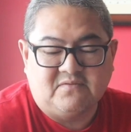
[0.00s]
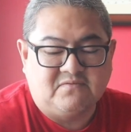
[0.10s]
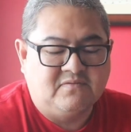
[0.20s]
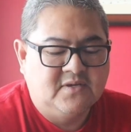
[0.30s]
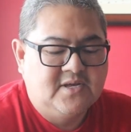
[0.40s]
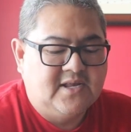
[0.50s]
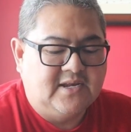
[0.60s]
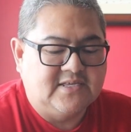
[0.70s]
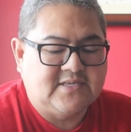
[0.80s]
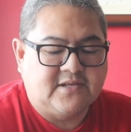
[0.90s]
of
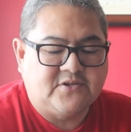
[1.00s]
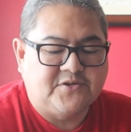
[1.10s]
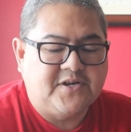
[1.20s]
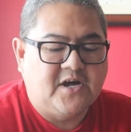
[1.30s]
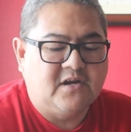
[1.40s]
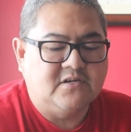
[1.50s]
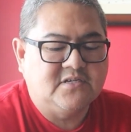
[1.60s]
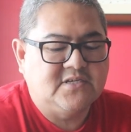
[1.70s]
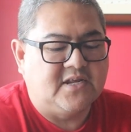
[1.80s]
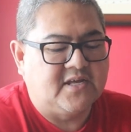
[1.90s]
less than
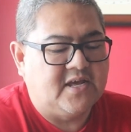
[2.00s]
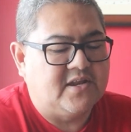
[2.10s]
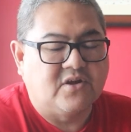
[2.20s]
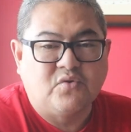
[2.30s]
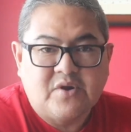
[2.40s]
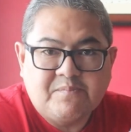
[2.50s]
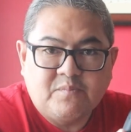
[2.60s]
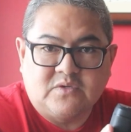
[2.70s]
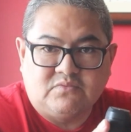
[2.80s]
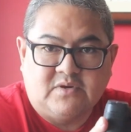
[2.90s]
$30. And again, the
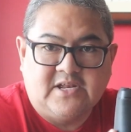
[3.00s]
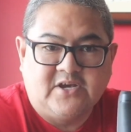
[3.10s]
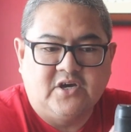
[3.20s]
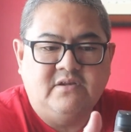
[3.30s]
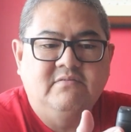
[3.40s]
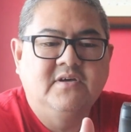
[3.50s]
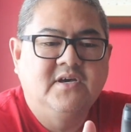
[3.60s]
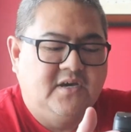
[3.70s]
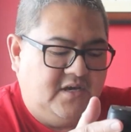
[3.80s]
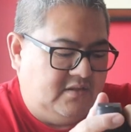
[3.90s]
grip was really good.
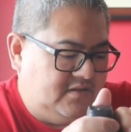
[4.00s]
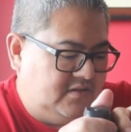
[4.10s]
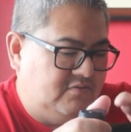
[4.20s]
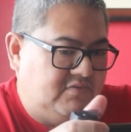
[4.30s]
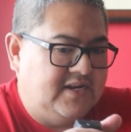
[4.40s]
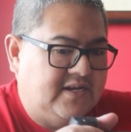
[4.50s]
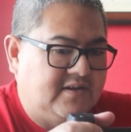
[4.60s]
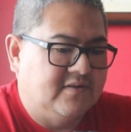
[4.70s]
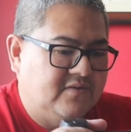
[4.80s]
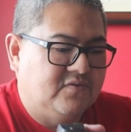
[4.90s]
It really
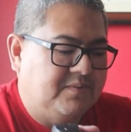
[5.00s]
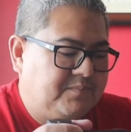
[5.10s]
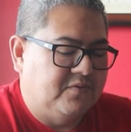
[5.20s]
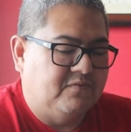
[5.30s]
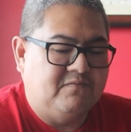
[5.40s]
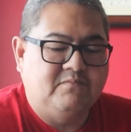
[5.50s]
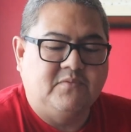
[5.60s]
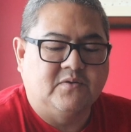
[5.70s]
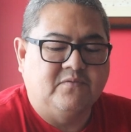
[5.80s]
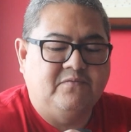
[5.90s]
grip
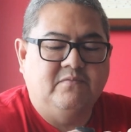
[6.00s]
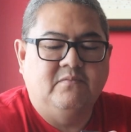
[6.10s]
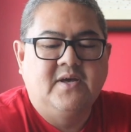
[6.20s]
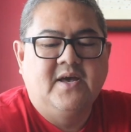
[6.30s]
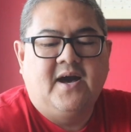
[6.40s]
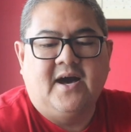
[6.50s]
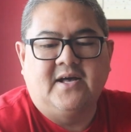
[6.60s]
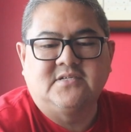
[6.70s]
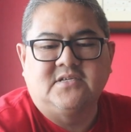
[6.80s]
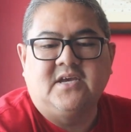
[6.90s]
your
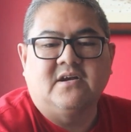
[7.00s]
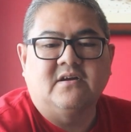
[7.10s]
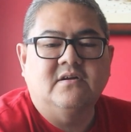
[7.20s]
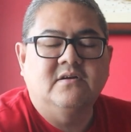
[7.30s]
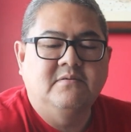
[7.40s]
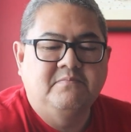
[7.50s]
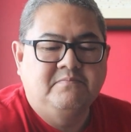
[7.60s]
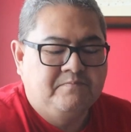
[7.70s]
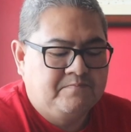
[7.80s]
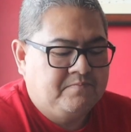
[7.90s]
hands here.
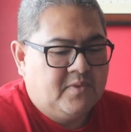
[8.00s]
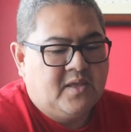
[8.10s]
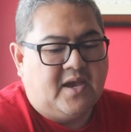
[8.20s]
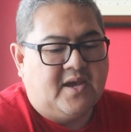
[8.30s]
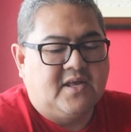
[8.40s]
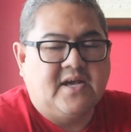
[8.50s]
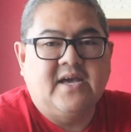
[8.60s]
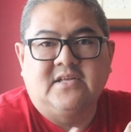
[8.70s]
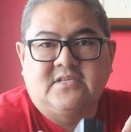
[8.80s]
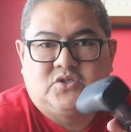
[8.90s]
And
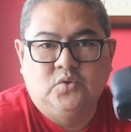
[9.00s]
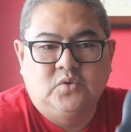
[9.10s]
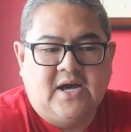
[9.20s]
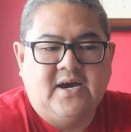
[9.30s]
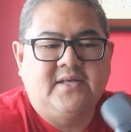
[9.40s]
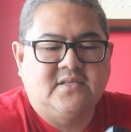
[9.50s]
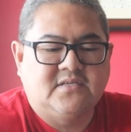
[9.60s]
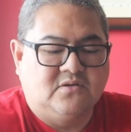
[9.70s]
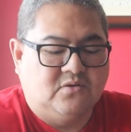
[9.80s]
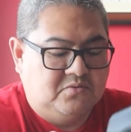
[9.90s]
again, it's too light,
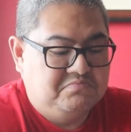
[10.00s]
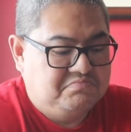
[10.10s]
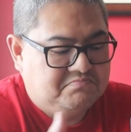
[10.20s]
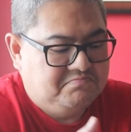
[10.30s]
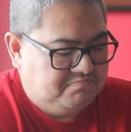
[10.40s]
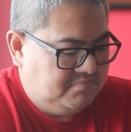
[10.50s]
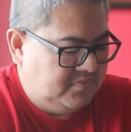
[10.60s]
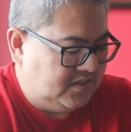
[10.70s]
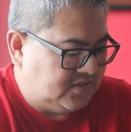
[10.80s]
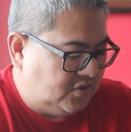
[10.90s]
so
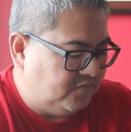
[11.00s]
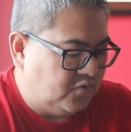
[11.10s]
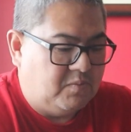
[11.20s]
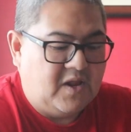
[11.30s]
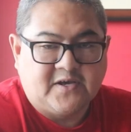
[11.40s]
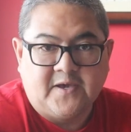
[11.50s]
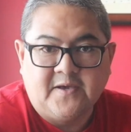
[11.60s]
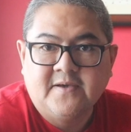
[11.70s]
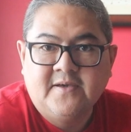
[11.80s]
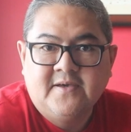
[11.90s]
it's good for vlogging.
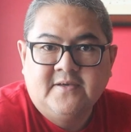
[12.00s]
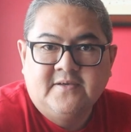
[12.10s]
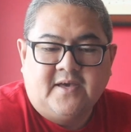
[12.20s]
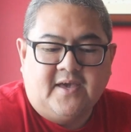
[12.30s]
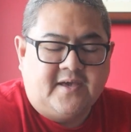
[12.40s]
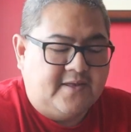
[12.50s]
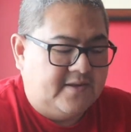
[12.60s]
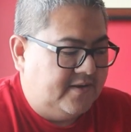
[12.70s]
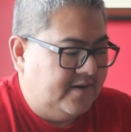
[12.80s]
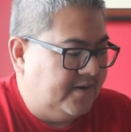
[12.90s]
And